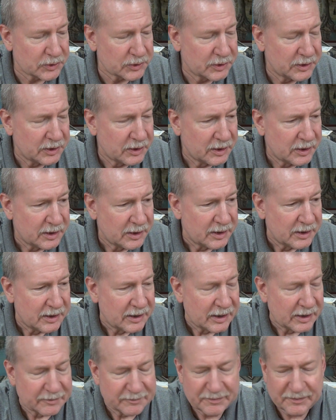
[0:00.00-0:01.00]
And,
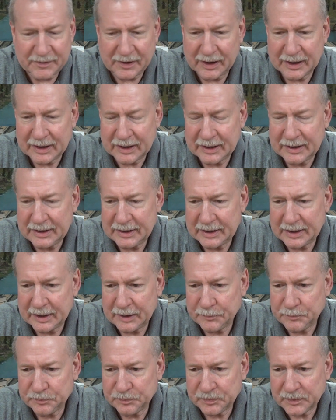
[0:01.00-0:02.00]
and finally,
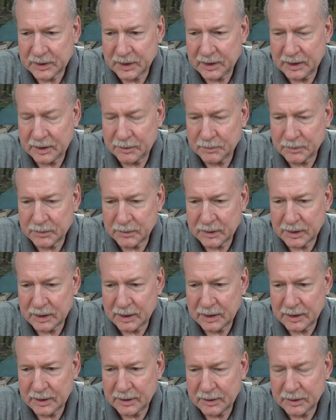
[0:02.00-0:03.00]
um, um,
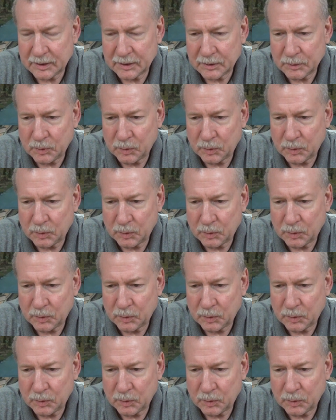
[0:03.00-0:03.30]
uh,